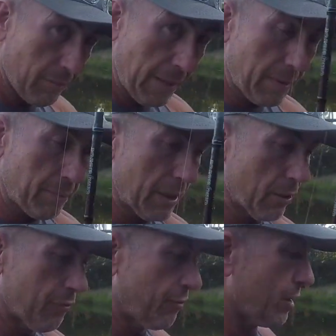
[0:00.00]
maybe a
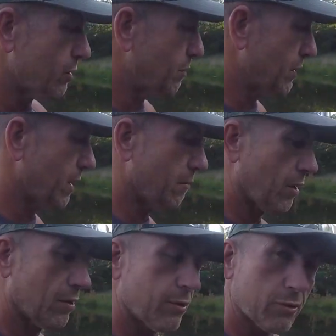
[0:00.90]
bigger fish. But then I'm going
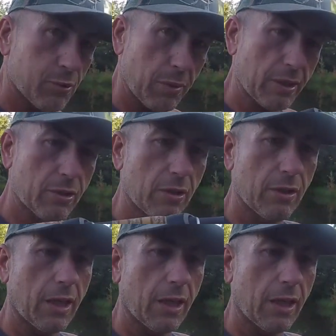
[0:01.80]
to also switch.